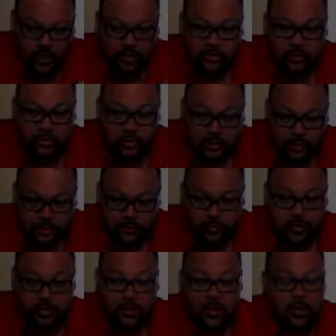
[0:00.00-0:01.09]
There are
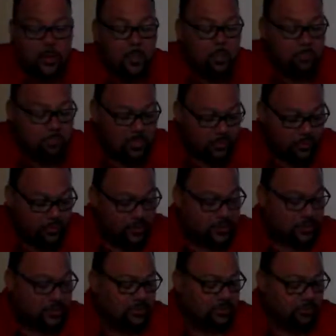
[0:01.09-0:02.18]
literally
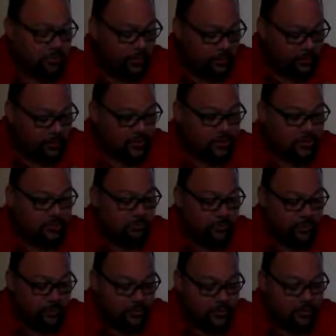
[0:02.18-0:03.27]
millions and millions and
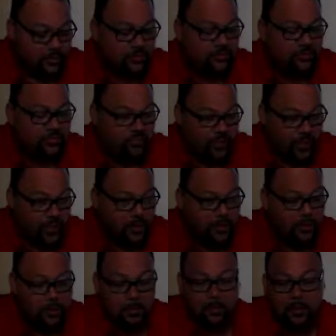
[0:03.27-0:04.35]
millions of
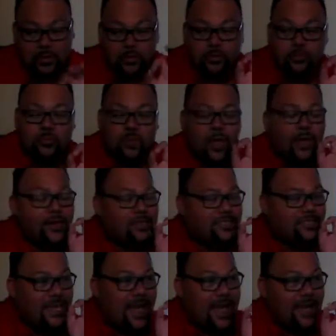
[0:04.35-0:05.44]
thin balloon-like
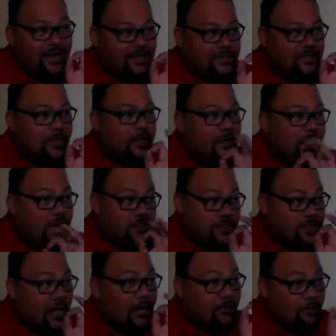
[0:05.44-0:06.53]
sacs
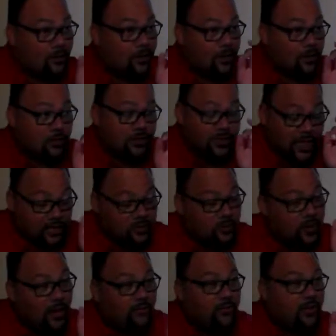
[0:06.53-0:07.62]
inside of the lungs. That's
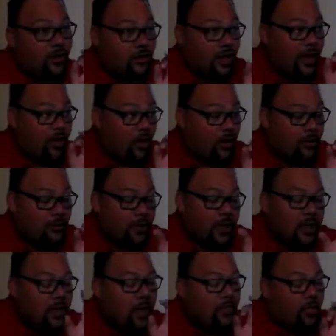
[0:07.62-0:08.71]
what alveoli are.
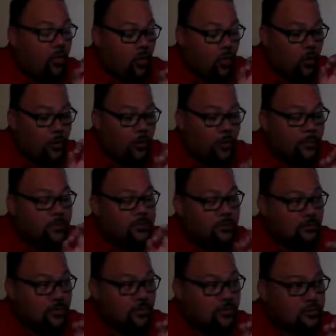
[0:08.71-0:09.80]
And the whole purpose
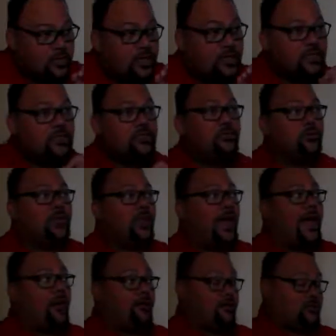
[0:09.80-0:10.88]
of those is to
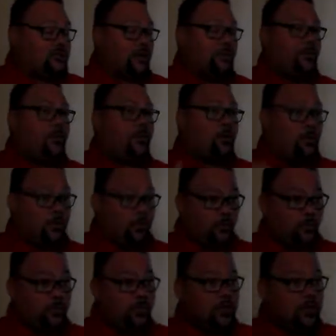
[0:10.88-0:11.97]
allow, they're semi-permeable.